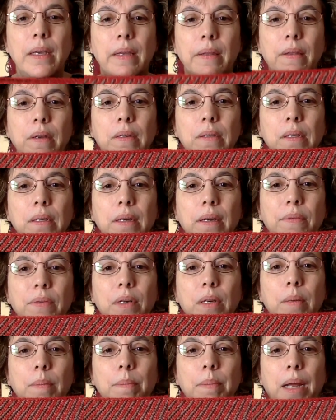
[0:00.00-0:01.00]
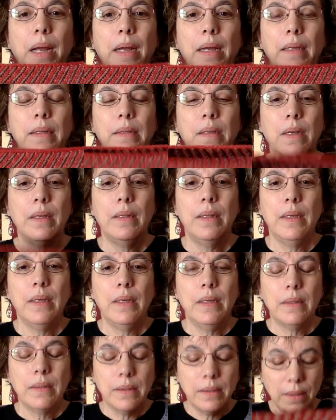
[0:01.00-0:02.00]
there's a definite bias on
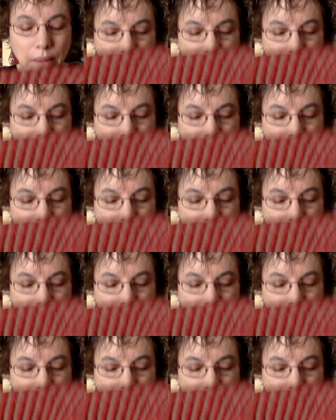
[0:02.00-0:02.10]
this.